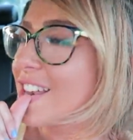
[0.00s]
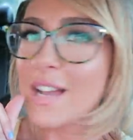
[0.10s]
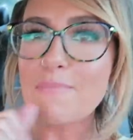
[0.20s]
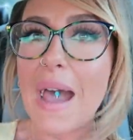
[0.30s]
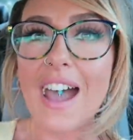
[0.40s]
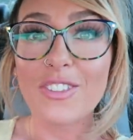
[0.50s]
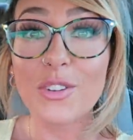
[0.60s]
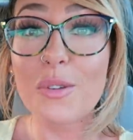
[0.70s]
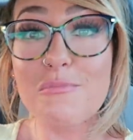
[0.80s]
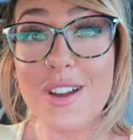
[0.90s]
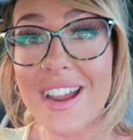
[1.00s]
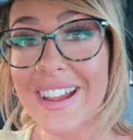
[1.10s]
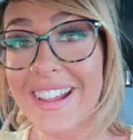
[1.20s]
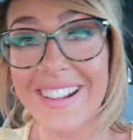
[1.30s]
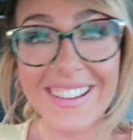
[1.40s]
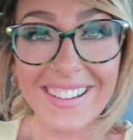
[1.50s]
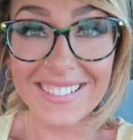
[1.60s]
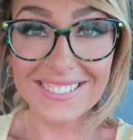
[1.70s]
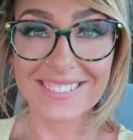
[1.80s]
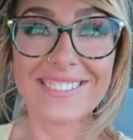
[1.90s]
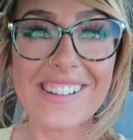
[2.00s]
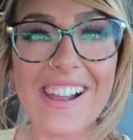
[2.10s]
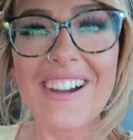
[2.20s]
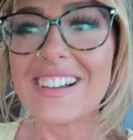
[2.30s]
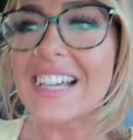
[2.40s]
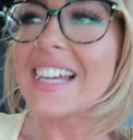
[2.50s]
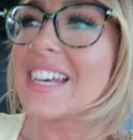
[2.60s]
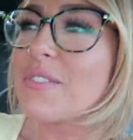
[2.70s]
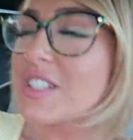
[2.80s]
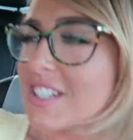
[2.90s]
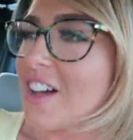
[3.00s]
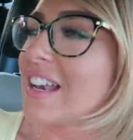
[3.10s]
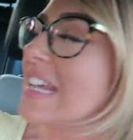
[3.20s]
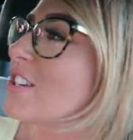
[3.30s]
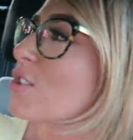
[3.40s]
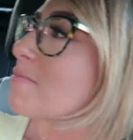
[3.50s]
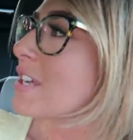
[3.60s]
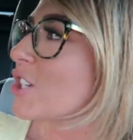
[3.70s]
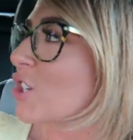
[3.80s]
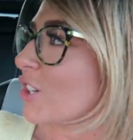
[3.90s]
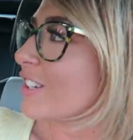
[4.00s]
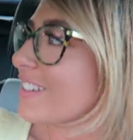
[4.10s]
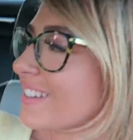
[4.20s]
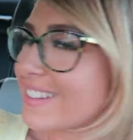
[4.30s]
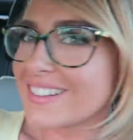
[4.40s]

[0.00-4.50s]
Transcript: like a bathroom break, like an intermission for